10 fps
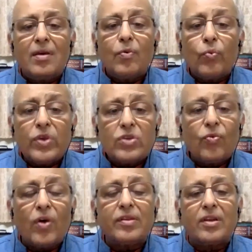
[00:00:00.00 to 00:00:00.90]
which
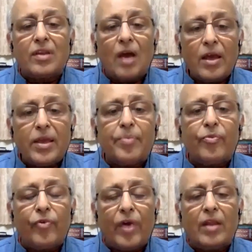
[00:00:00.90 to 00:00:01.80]
was a time
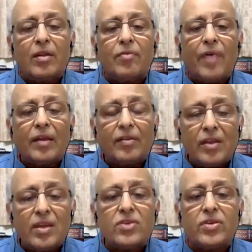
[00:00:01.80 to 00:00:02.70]
when
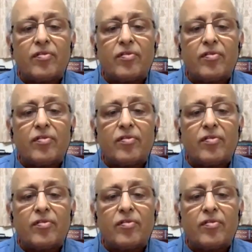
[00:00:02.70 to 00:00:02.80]
vaccination